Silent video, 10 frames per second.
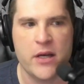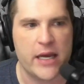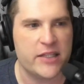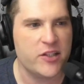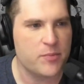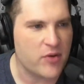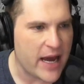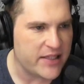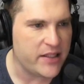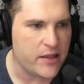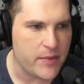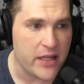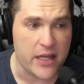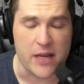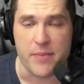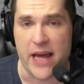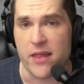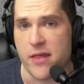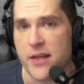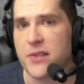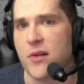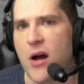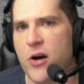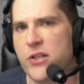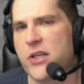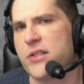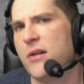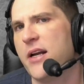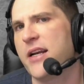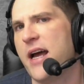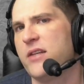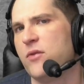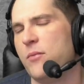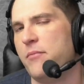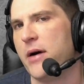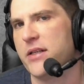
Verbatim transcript: It's surprising to me that he bet this large because a lot of guys will mu-